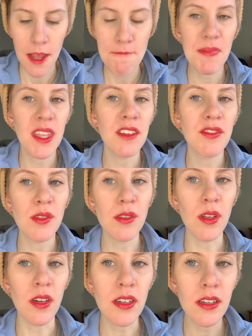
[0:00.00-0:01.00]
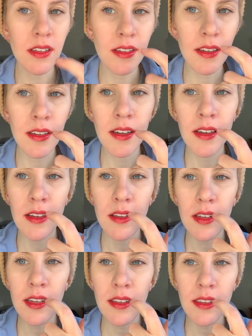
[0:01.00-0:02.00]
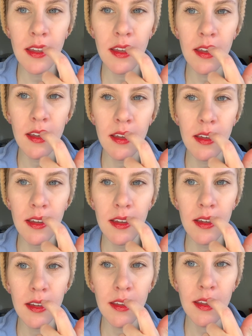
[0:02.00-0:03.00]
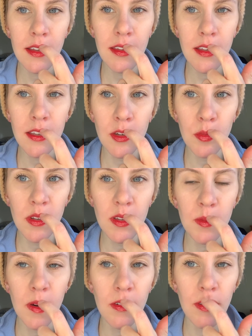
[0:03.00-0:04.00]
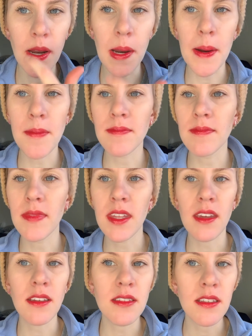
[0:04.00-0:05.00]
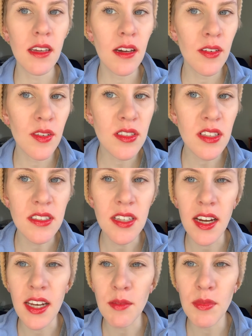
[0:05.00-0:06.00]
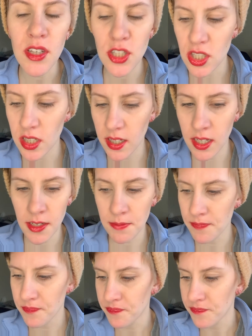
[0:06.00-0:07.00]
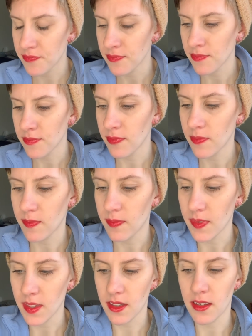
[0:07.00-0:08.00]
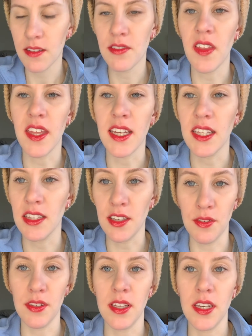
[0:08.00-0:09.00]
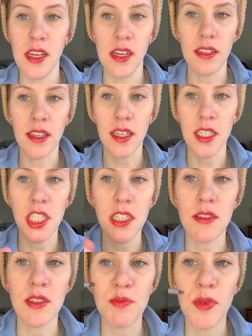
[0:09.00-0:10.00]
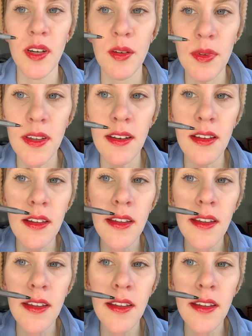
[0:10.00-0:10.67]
And if you look at the, like the Cupid's bow right here. Okay, see how there's a tiny bit of shine? I feel like I literally need like a teacher's pointer pen.